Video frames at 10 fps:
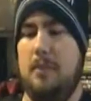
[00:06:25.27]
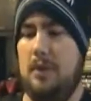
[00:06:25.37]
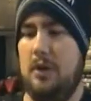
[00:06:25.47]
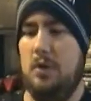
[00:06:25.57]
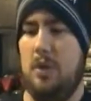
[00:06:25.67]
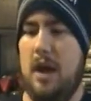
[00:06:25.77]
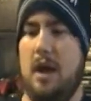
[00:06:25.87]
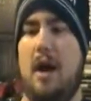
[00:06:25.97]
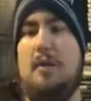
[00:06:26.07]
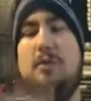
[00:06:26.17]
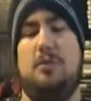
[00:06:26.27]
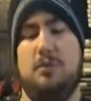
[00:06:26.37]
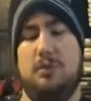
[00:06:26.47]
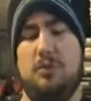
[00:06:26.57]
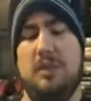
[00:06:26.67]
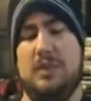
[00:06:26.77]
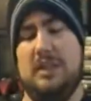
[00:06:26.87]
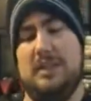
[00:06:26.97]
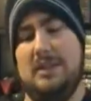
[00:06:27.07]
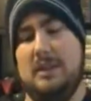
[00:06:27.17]
you know, how this was
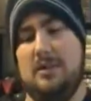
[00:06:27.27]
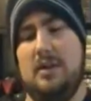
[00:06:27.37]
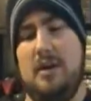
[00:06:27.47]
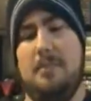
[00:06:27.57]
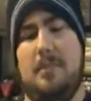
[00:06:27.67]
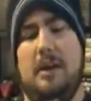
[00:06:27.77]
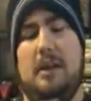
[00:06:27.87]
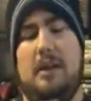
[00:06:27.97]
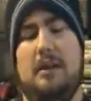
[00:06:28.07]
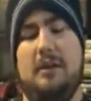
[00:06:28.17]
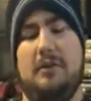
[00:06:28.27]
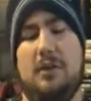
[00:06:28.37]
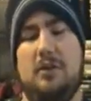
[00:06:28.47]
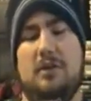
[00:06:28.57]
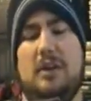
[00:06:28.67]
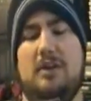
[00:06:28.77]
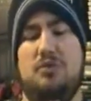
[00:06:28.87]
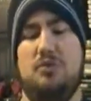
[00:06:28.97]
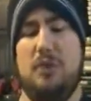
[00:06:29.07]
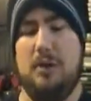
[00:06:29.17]
originally sealed up, but it definitely looks like it's
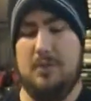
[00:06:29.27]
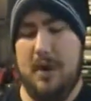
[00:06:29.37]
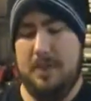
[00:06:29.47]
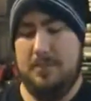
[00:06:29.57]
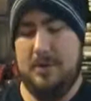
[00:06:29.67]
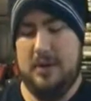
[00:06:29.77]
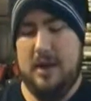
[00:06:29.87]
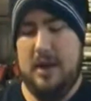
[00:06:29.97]
shrink wrapped.